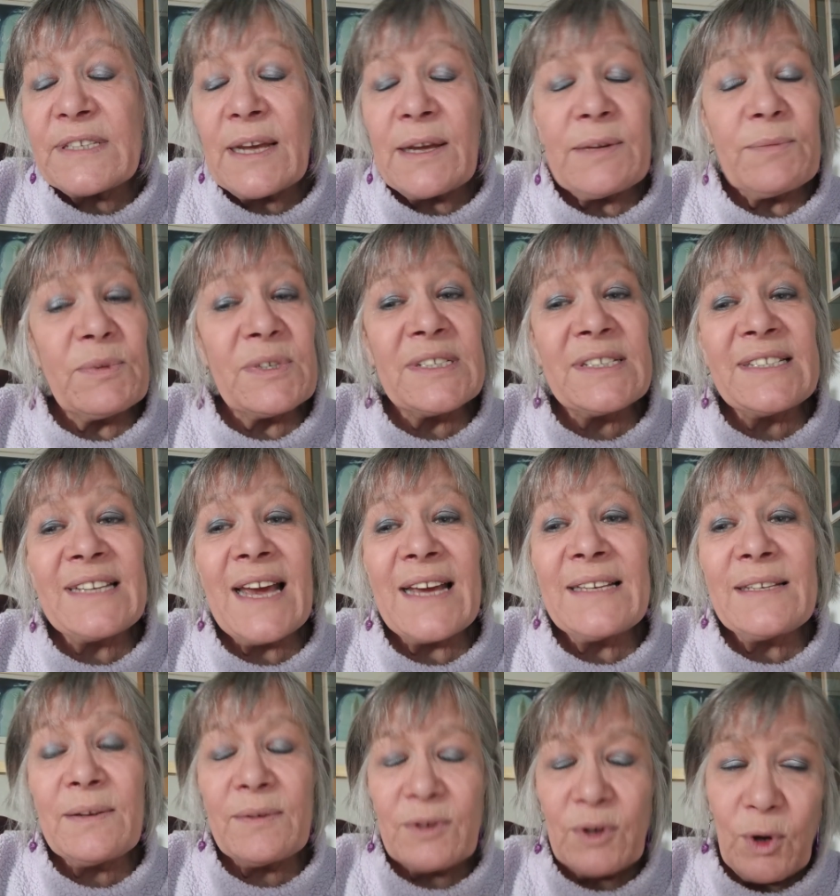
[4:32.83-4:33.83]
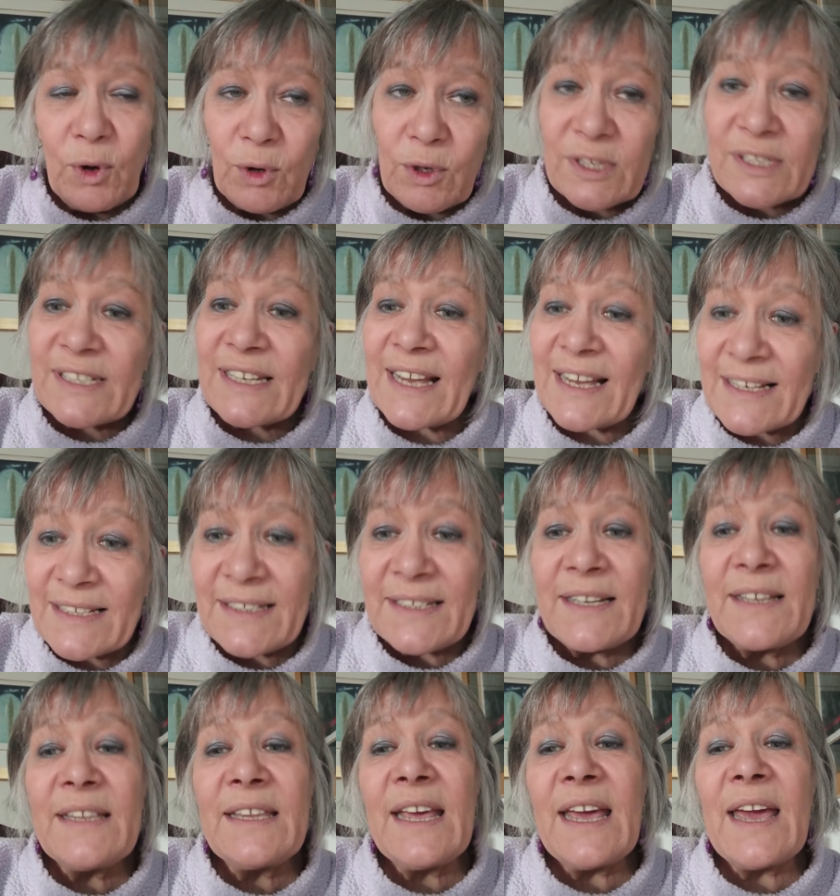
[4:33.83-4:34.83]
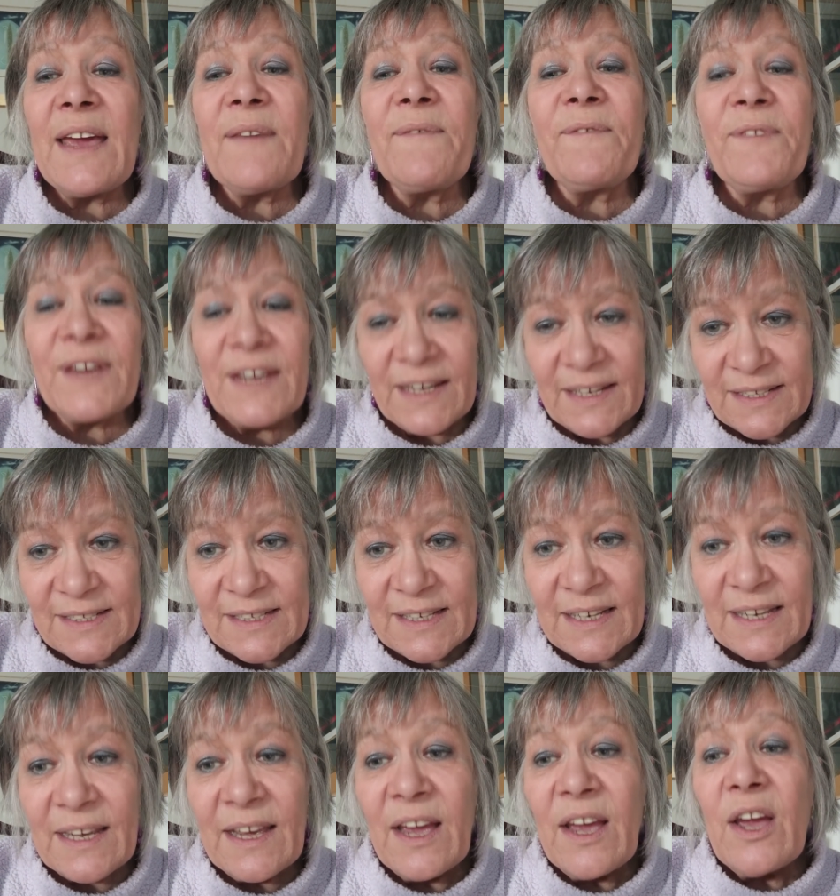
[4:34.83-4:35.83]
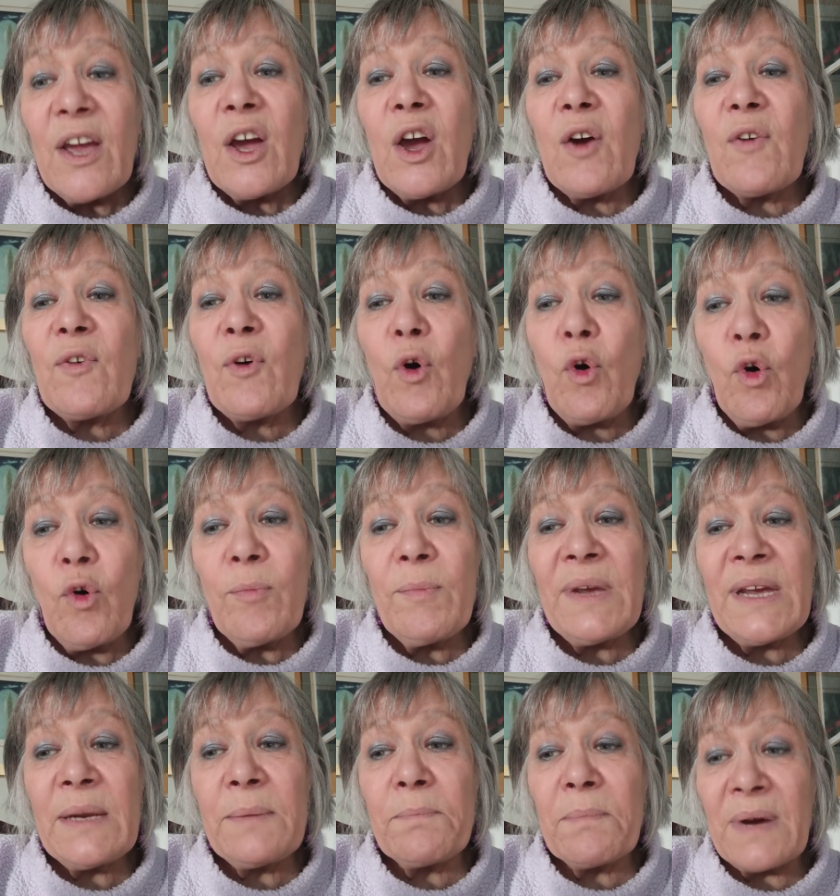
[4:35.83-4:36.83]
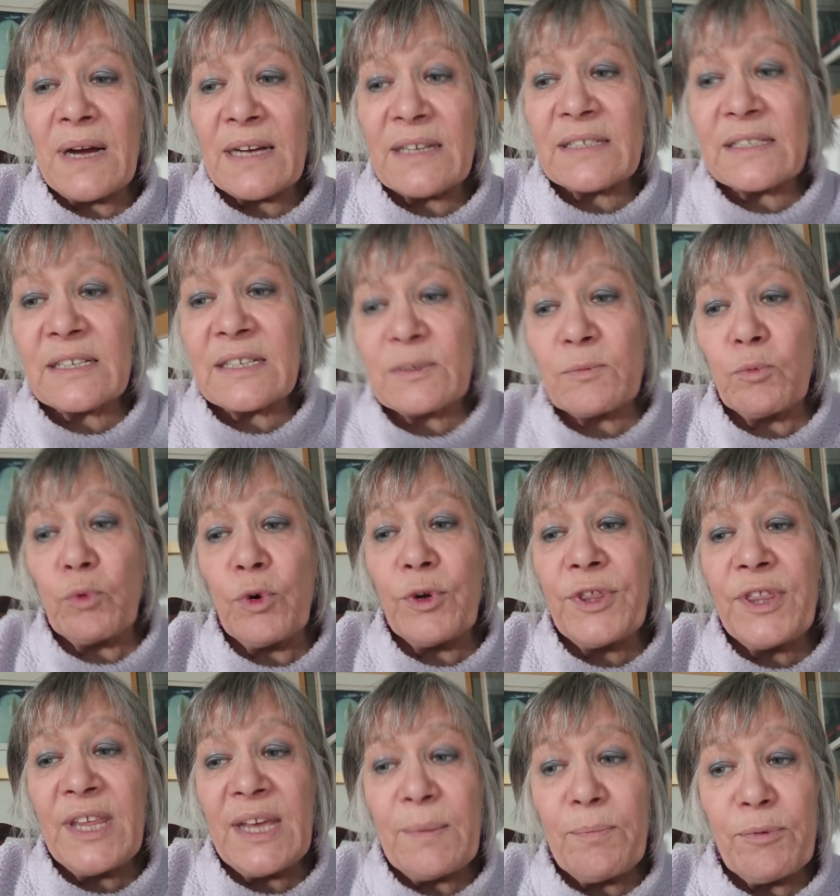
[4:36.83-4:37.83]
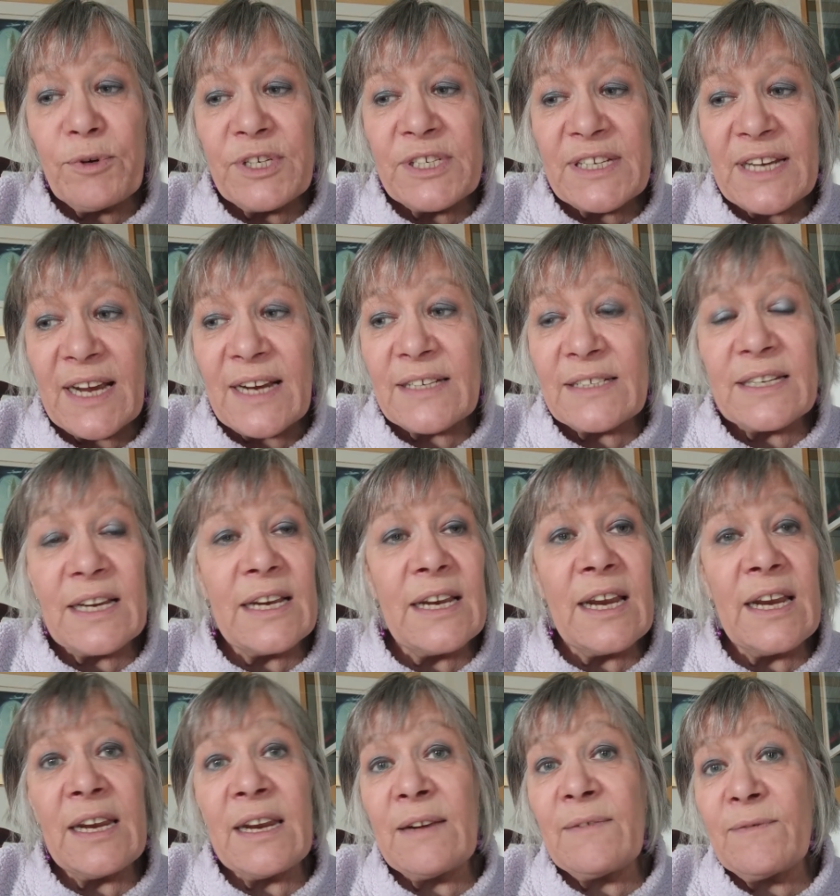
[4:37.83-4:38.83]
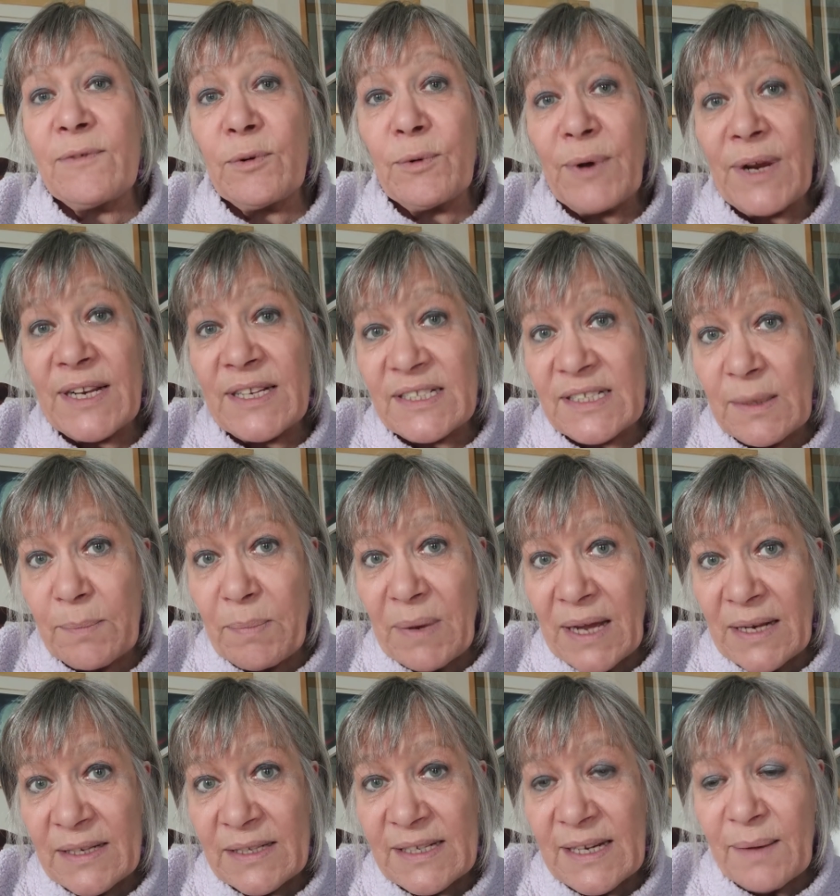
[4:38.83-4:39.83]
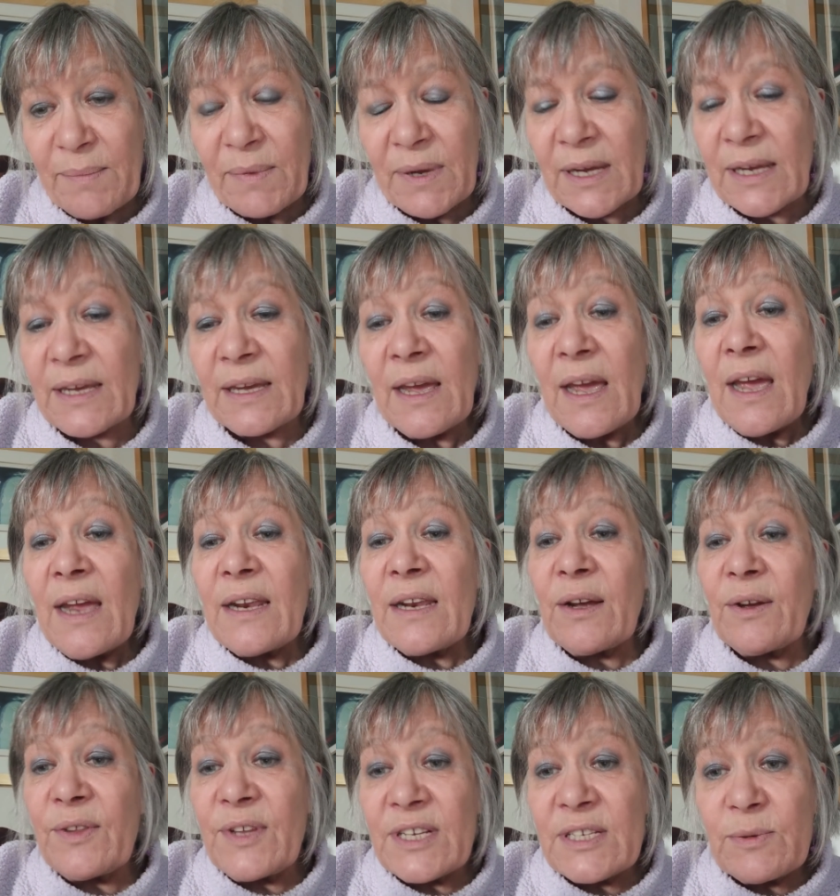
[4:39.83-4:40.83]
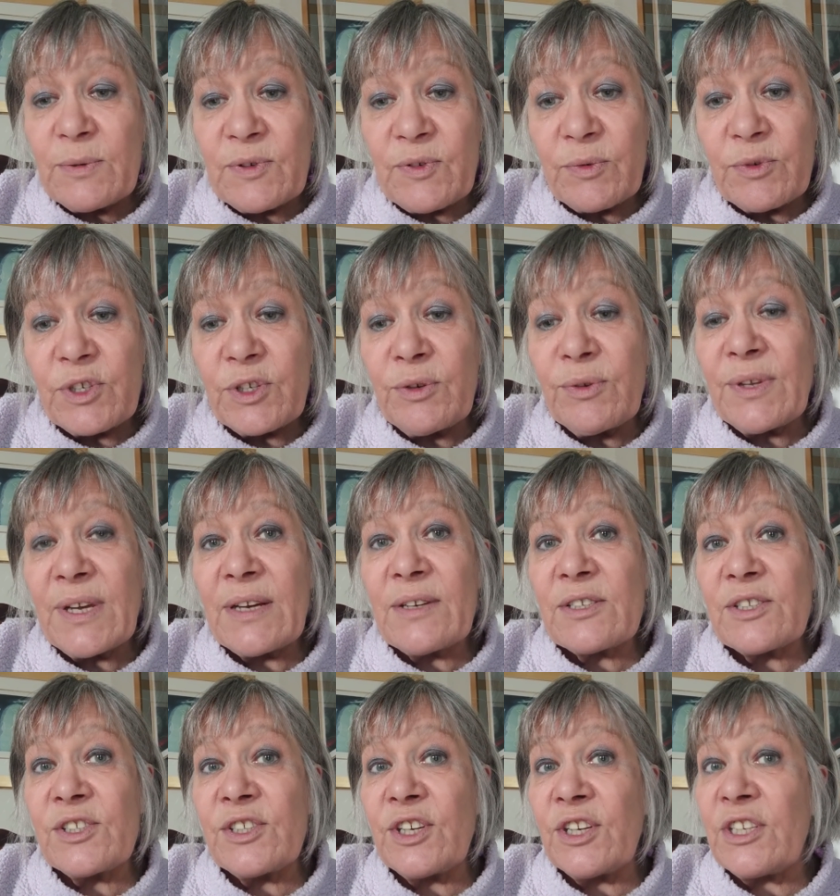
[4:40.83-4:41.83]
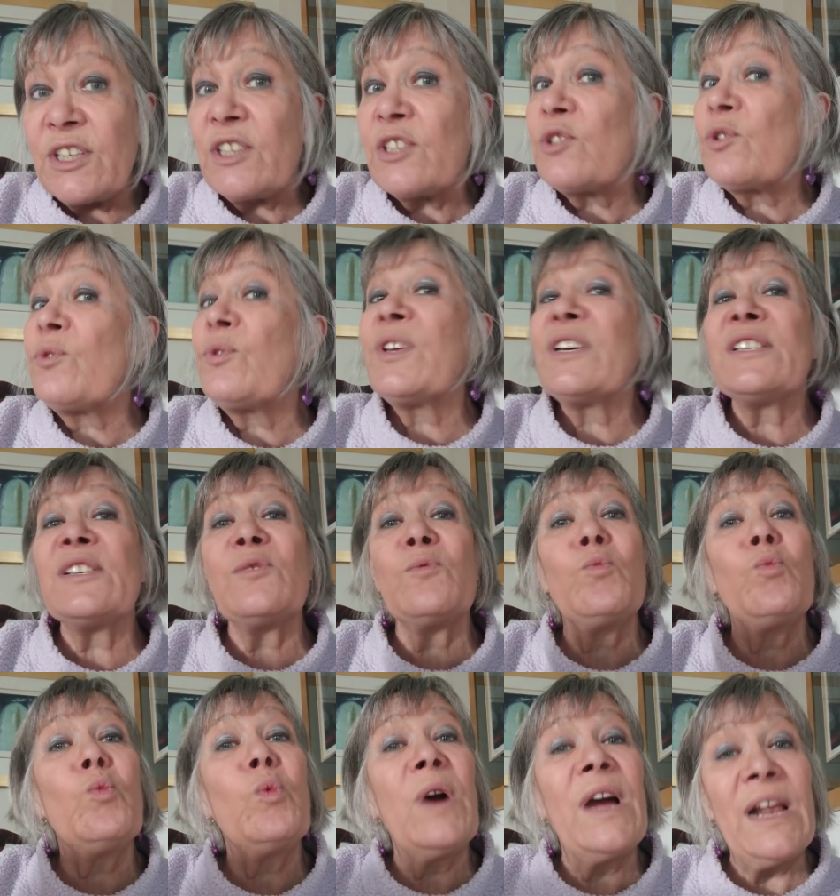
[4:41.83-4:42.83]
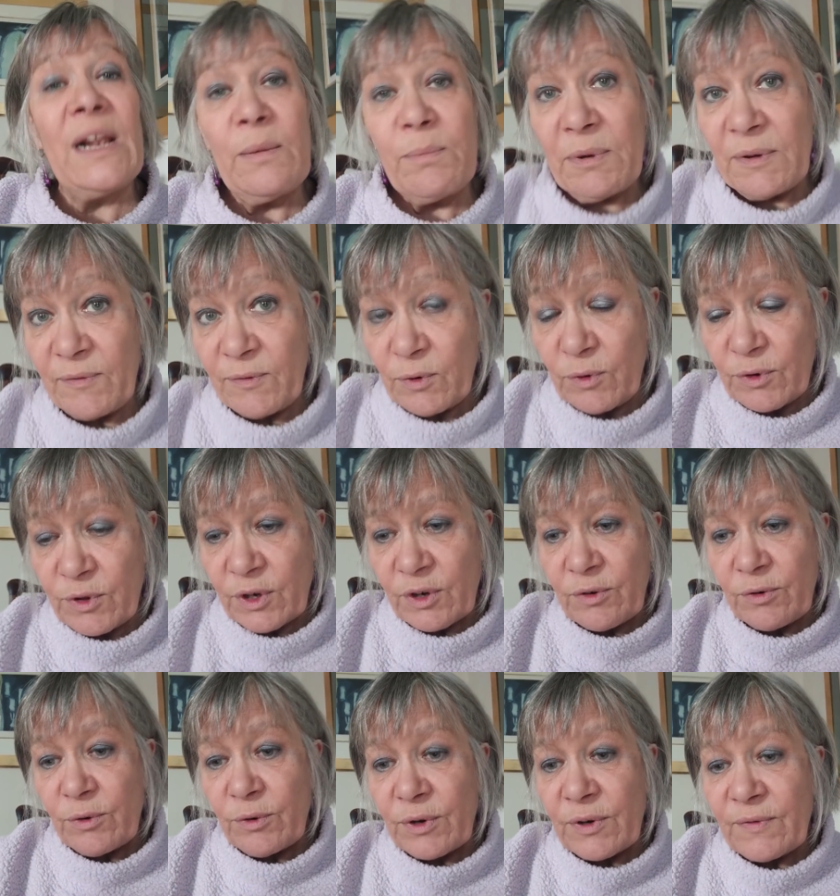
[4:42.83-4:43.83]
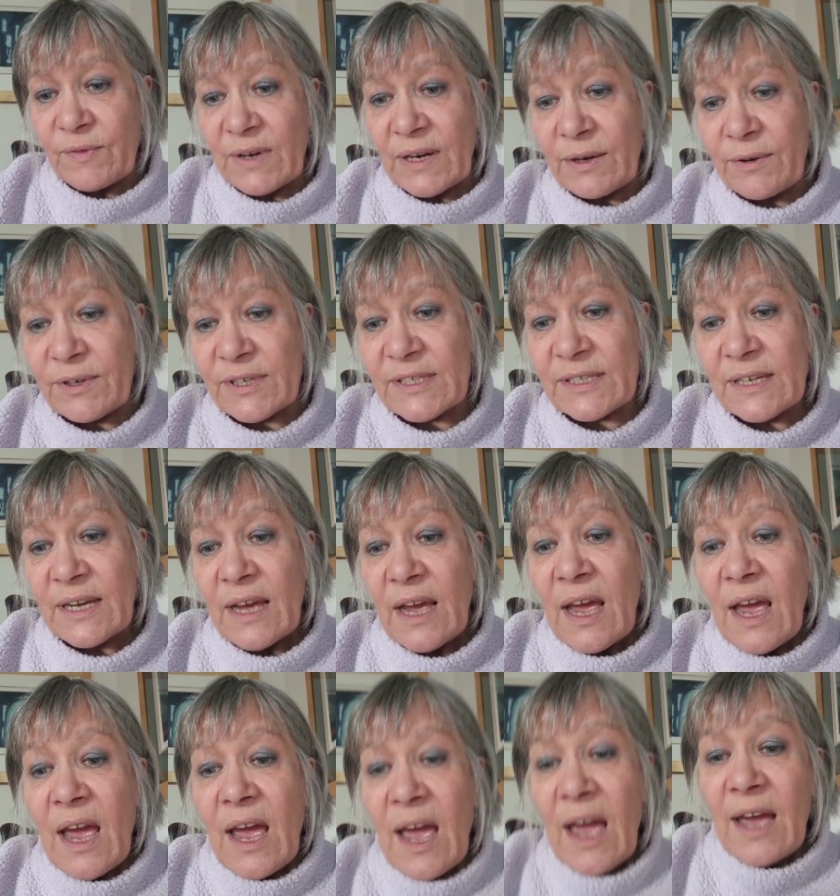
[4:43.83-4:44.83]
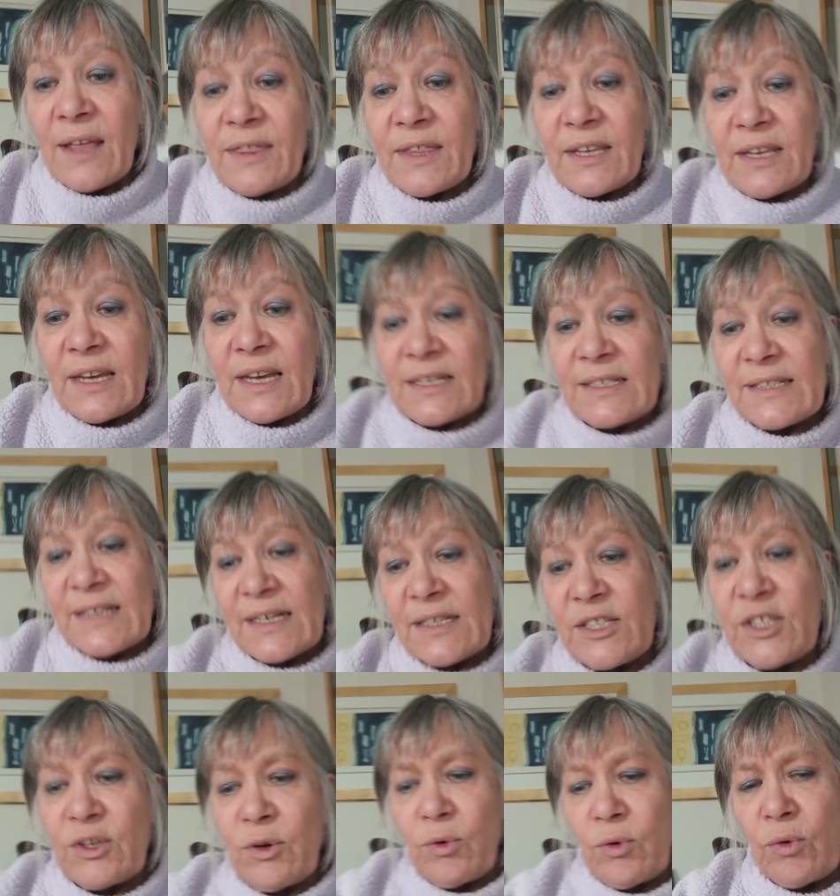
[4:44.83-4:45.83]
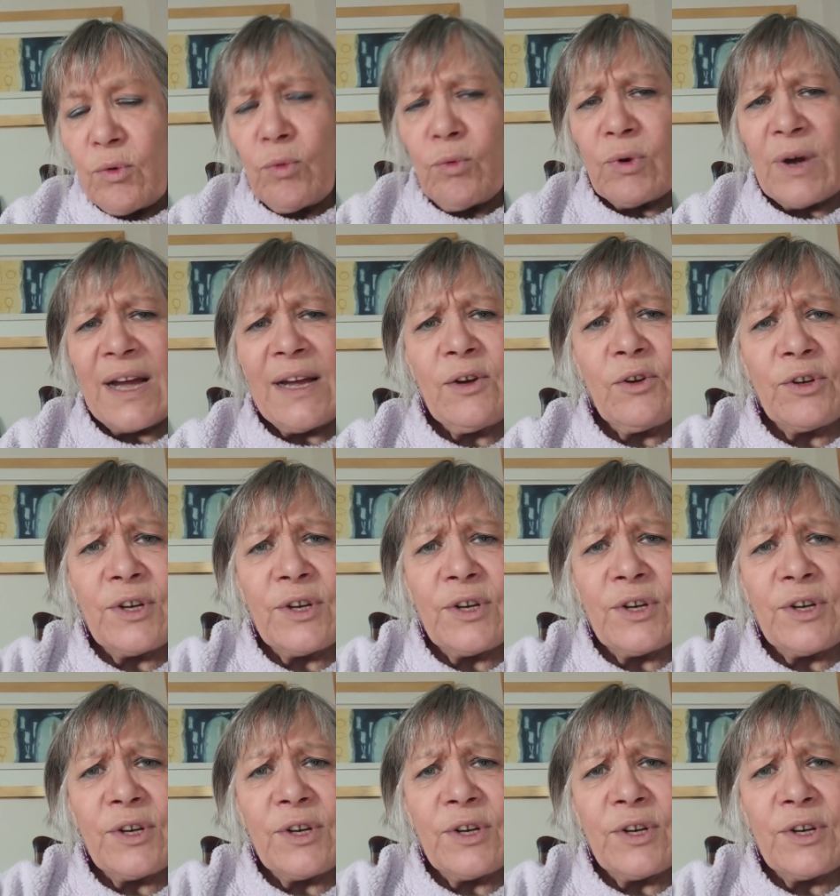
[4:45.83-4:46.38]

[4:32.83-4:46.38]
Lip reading: It was called Testing the Efficacy of Homemade Masks. Would they protect in an influenza pandemic? Now, this was from 2013, so this is well before the coronavirus. And it says, oh, hang